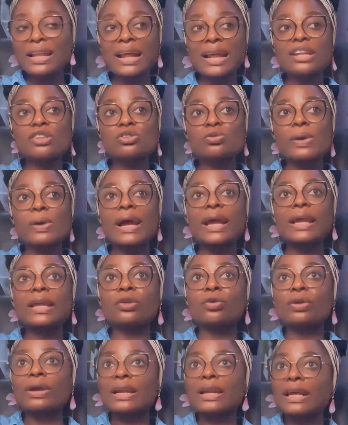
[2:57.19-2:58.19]
That is why
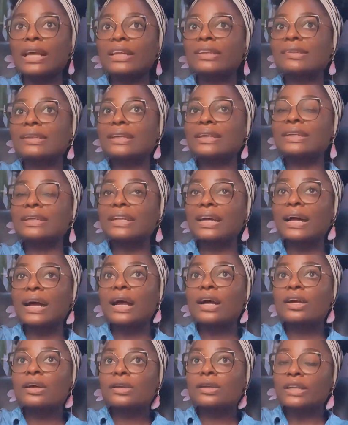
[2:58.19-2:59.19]
you can
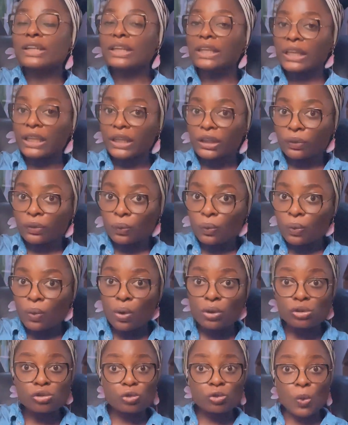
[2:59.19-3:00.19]
either kneel
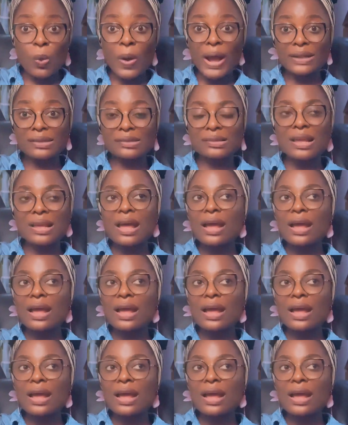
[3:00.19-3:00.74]
or squat.